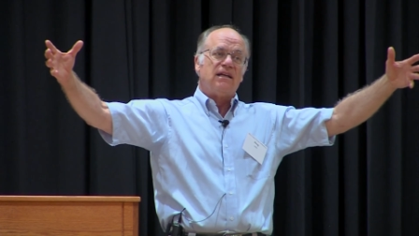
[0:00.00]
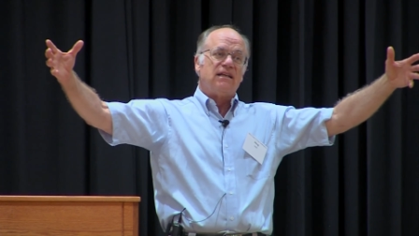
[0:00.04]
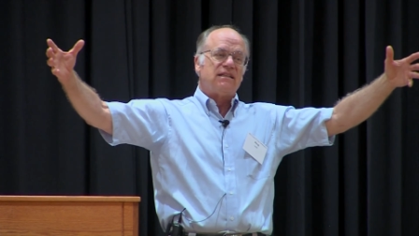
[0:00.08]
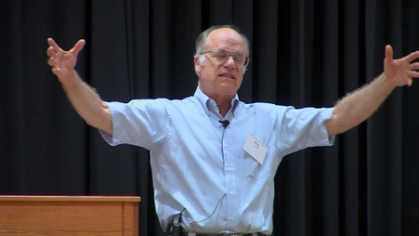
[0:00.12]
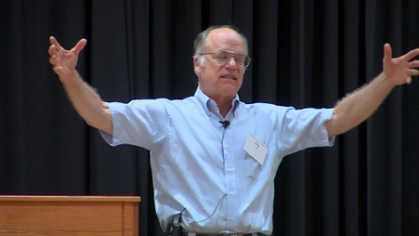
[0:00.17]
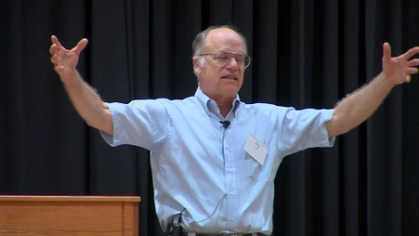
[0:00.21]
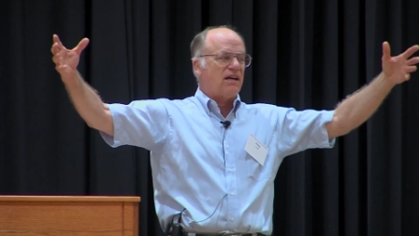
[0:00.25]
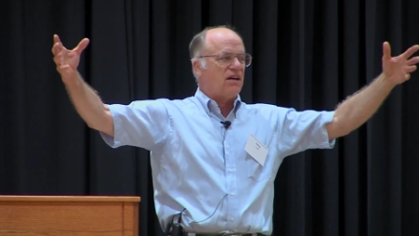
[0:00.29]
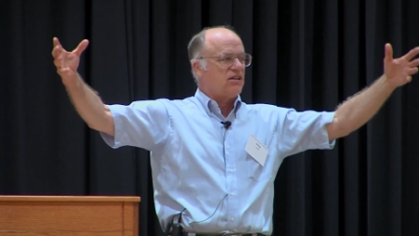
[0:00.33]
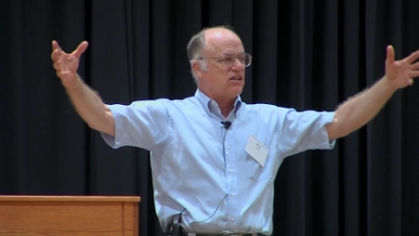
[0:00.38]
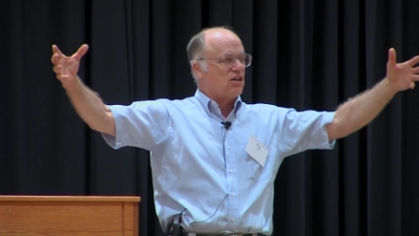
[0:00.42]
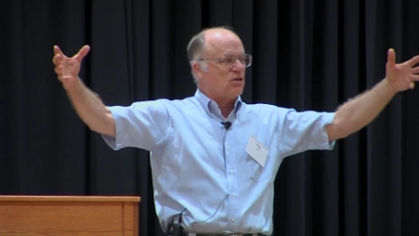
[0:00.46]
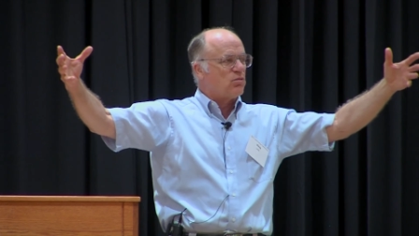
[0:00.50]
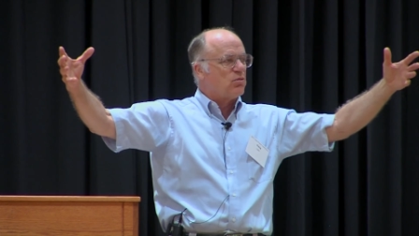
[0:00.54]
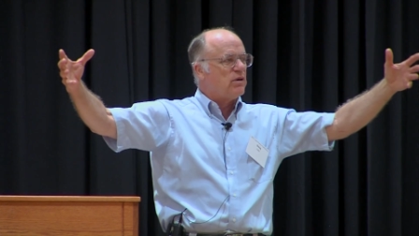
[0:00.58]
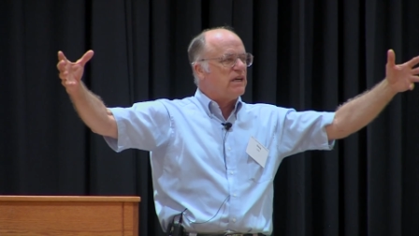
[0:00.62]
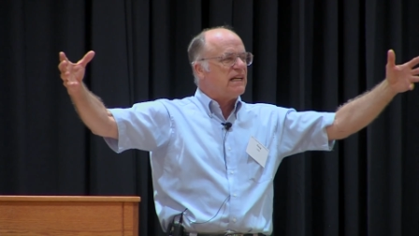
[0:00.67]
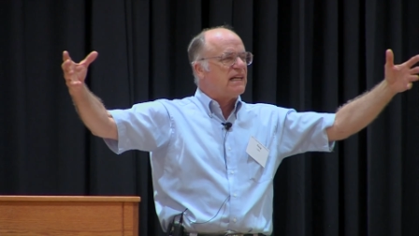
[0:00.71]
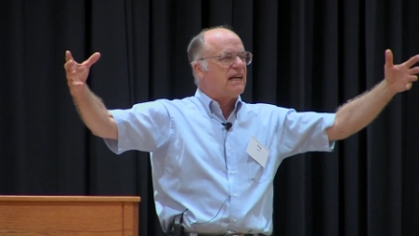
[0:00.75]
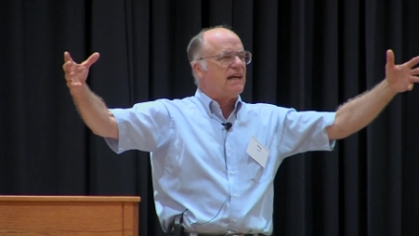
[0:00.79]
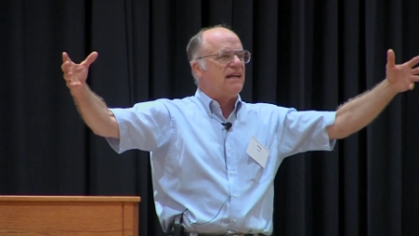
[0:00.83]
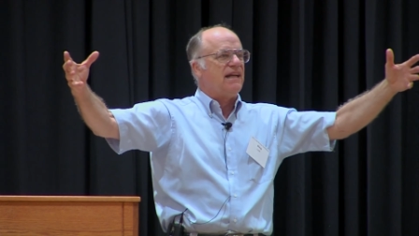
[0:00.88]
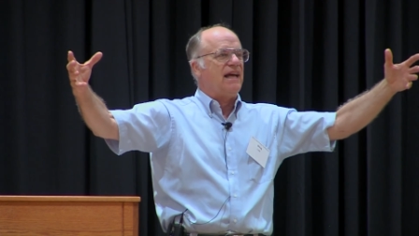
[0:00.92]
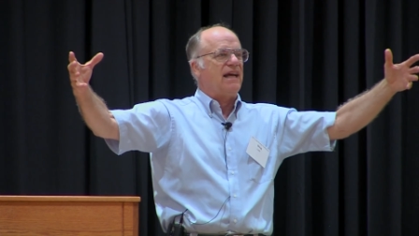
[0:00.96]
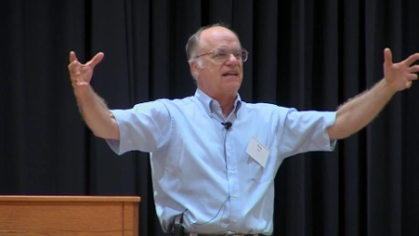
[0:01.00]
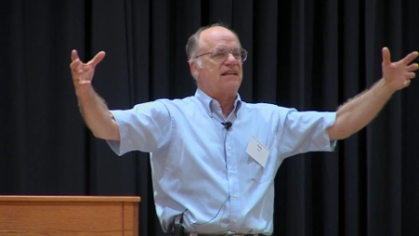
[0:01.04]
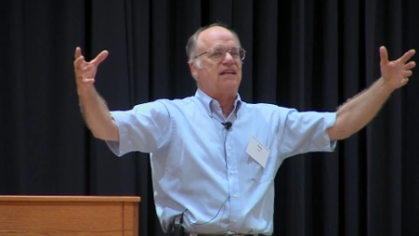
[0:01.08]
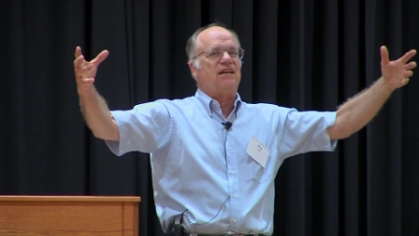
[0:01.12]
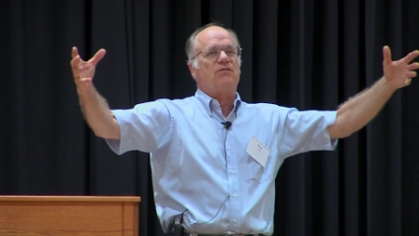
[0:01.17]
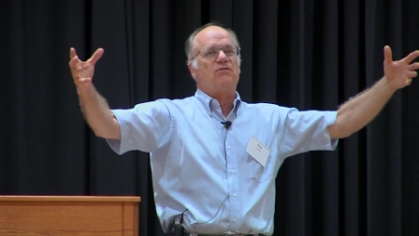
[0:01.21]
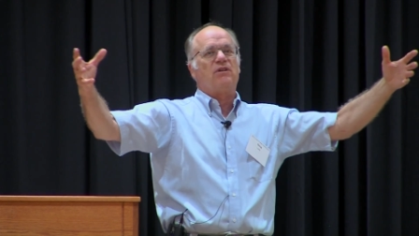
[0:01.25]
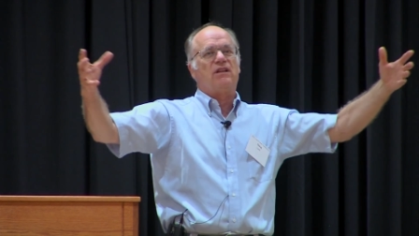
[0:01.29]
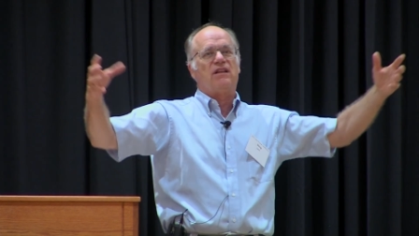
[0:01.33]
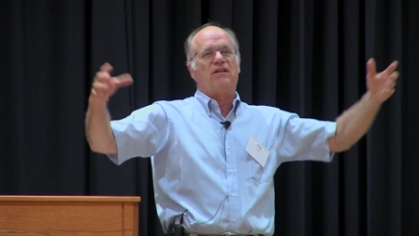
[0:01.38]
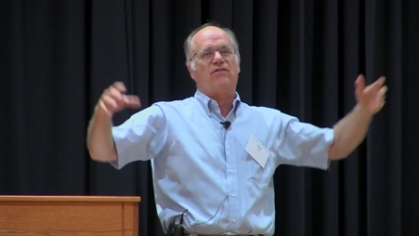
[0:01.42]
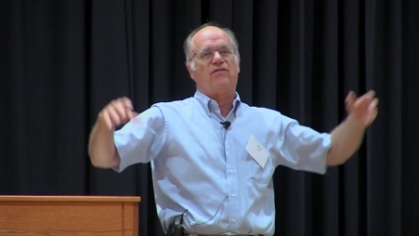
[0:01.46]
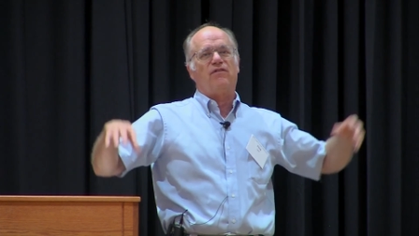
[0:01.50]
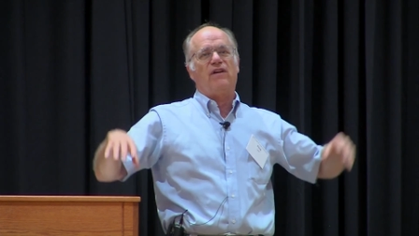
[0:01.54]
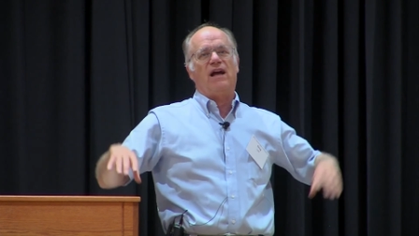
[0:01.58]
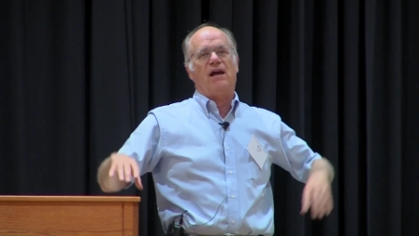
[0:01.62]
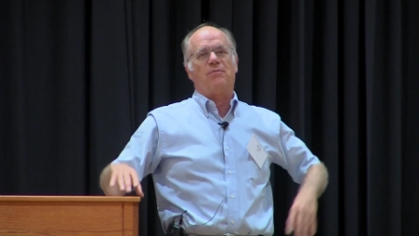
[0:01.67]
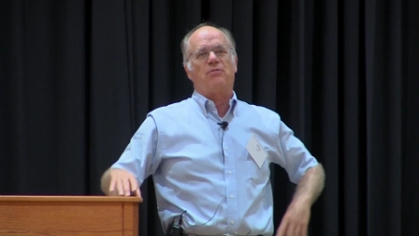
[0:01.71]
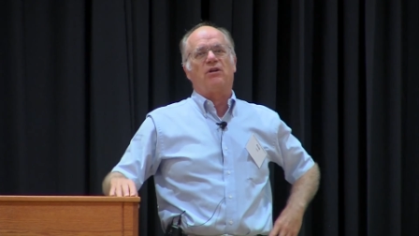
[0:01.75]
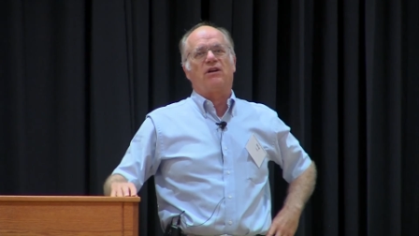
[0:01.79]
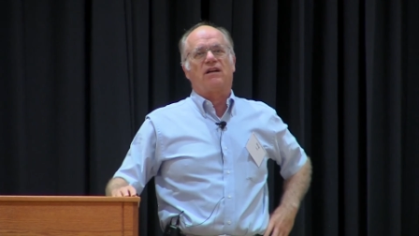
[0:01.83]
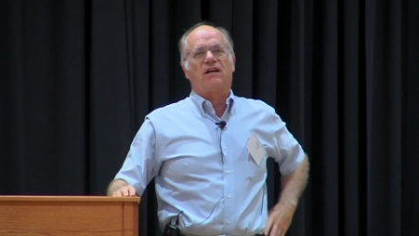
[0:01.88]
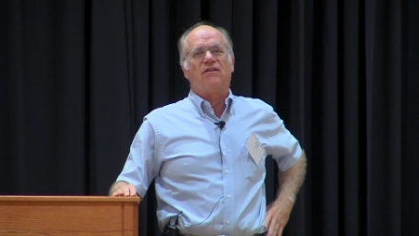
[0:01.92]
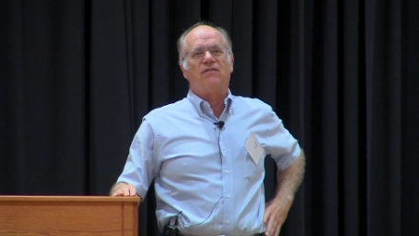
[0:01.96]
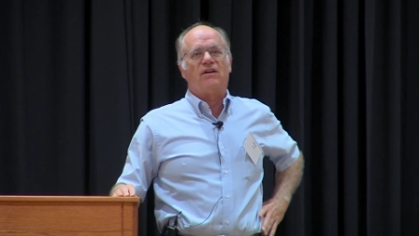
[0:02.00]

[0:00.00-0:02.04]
start to reconnect it with the fabric of